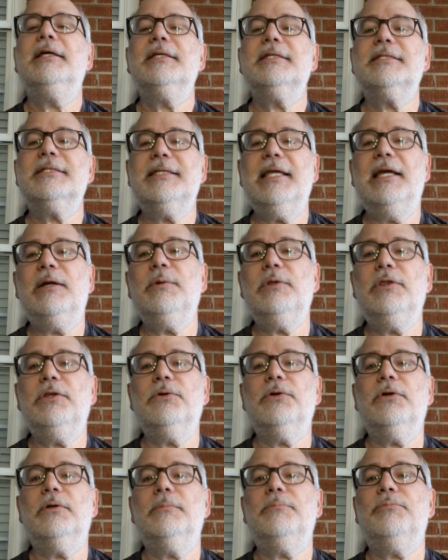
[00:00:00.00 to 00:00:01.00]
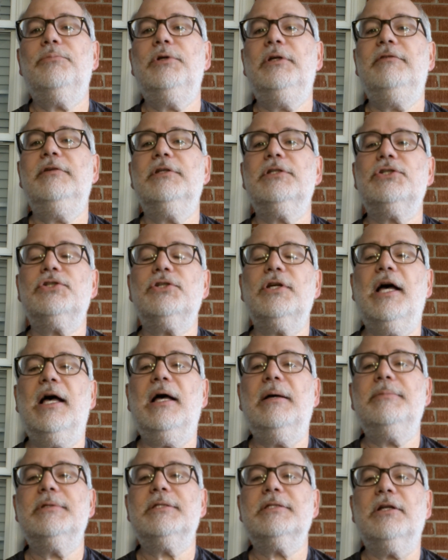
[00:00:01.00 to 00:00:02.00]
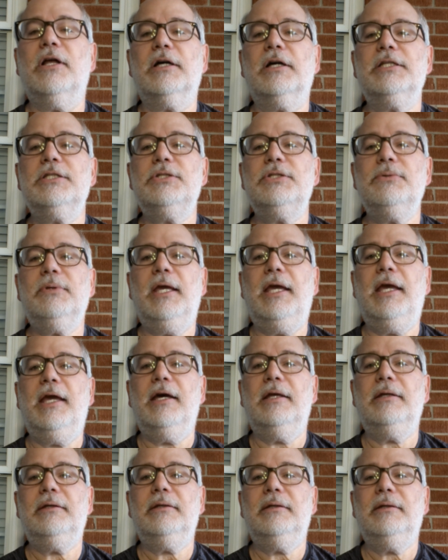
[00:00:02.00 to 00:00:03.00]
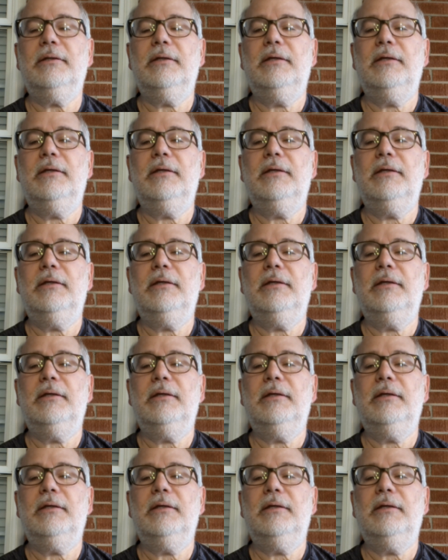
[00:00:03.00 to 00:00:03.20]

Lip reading: Stay with your previous job as long as you can,